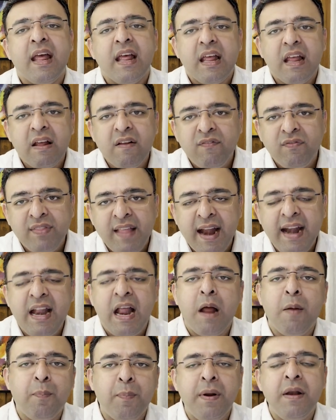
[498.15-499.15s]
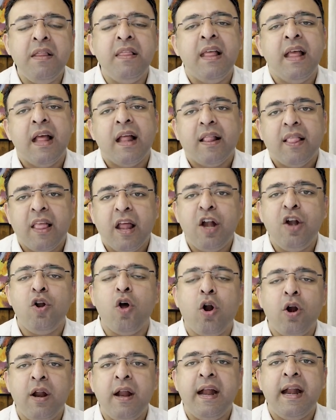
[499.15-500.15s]
If that happens, then
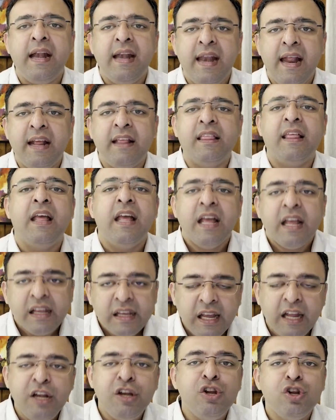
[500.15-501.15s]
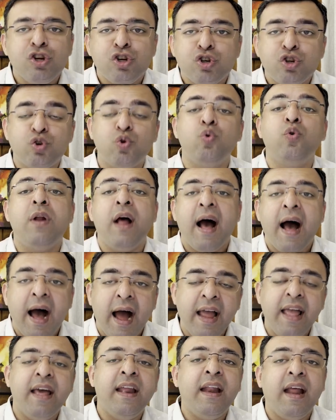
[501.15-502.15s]
dollar index can shoot
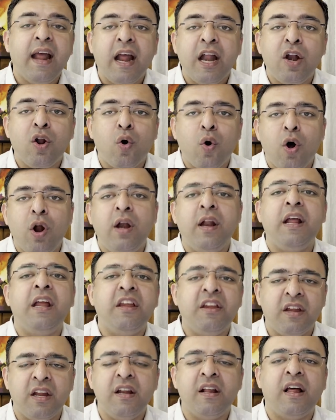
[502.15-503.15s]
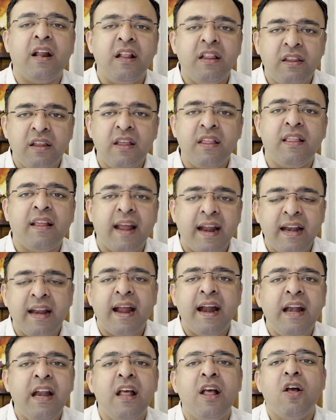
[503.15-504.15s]
higher and all Asian currencies can
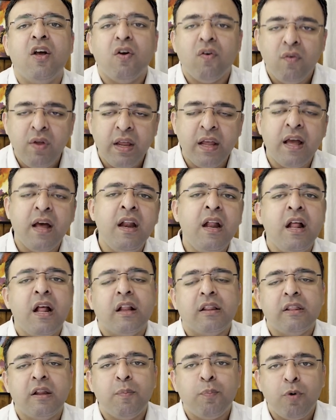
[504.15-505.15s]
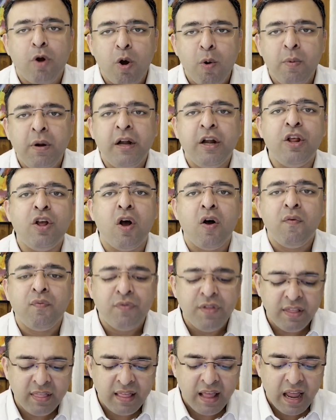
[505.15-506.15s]
get weaker. The probability of
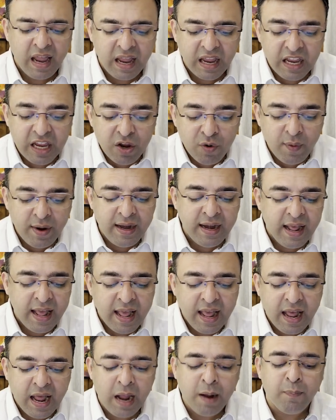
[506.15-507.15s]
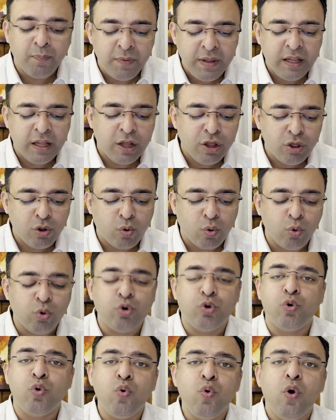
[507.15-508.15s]
this event happening is close
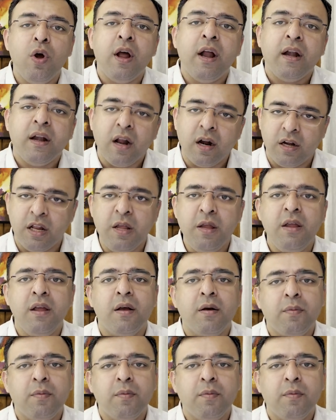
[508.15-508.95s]
to 30%.